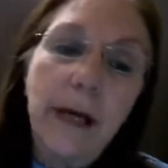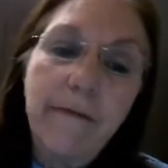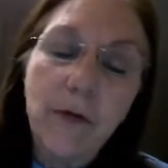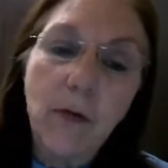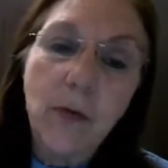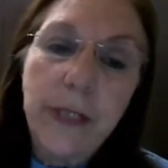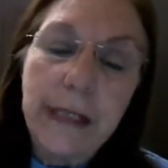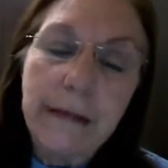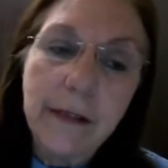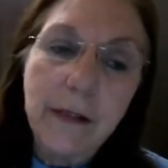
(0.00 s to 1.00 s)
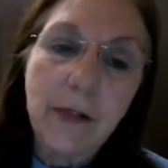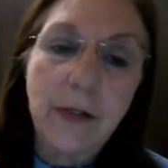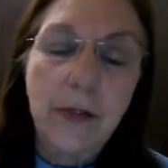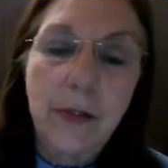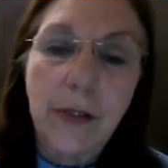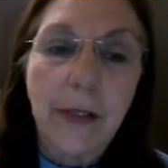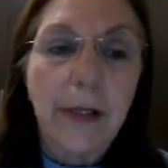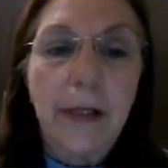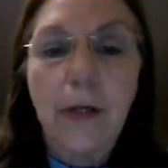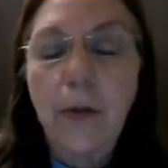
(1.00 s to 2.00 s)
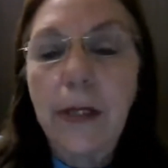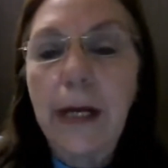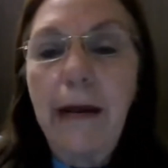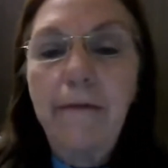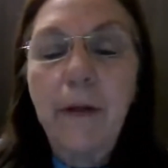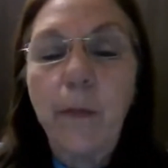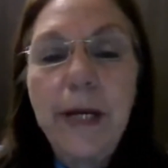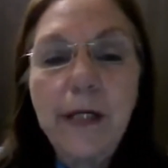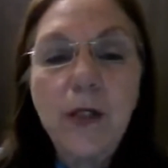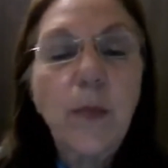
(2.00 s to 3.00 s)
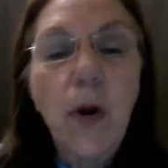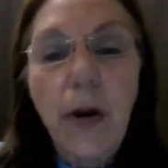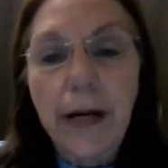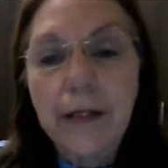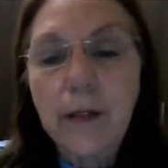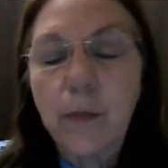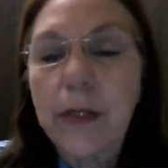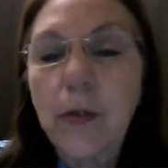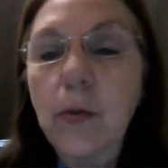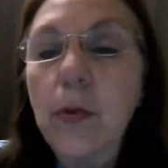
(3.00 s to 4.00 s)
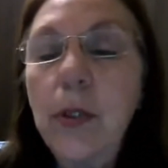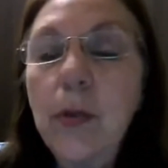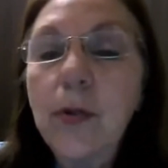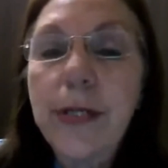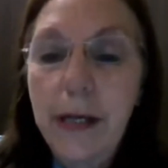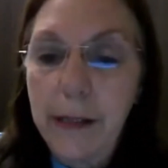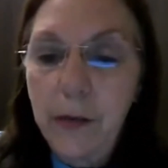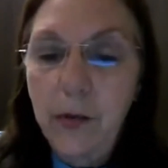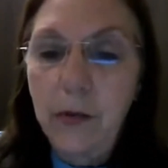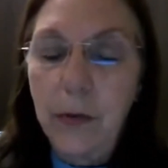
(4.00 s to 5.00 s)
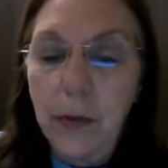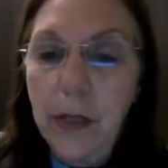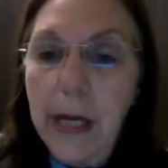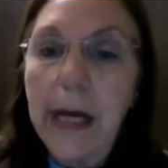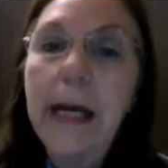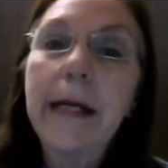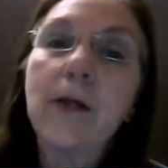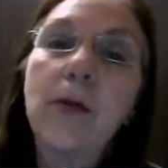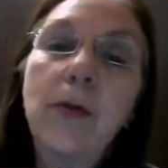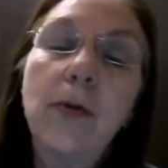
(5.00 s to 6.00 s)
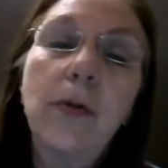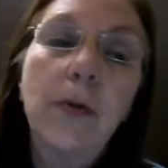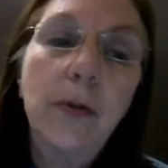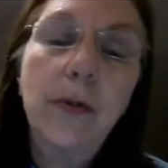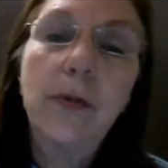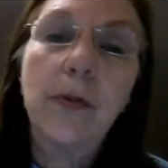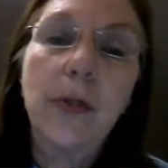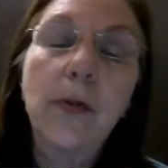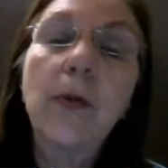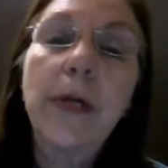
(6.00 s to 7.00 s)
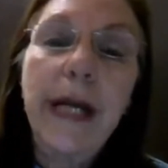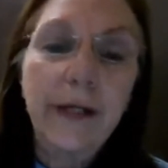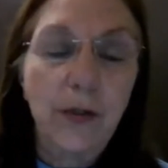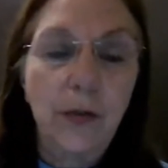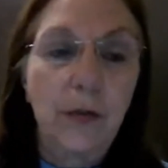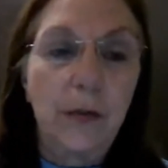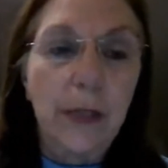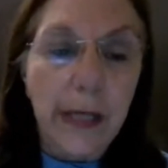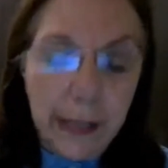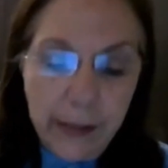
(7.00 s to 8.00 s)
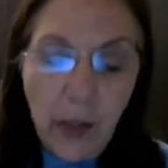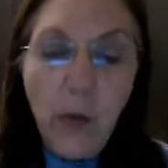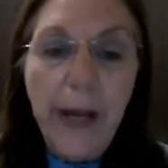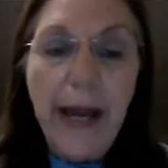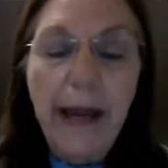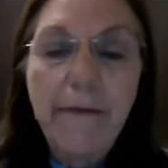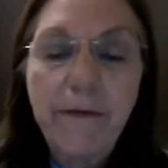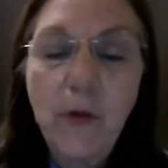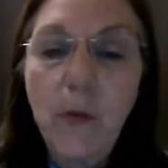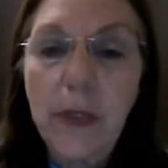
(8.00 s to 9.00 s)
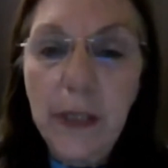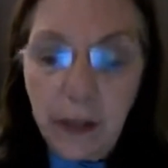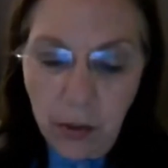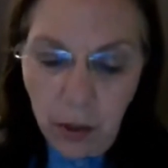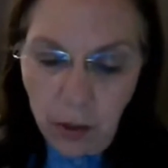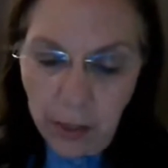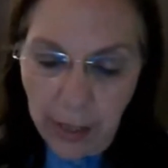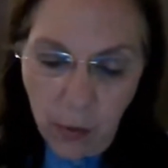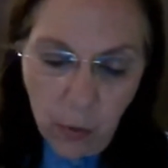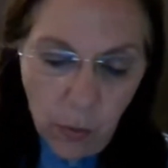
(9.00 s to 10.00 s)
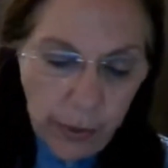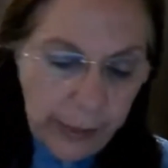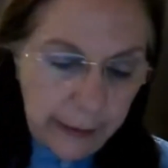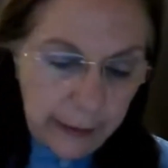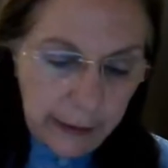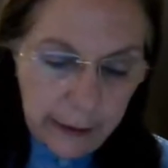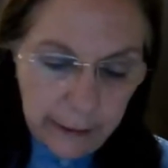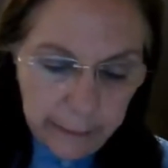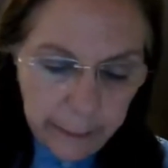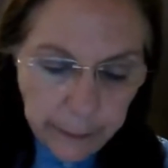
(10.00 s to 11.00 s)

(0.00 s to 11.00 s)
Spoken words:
have an audience, you can have the best products, but who do you sell it to? And who do you connect to? So we have to work on our audience.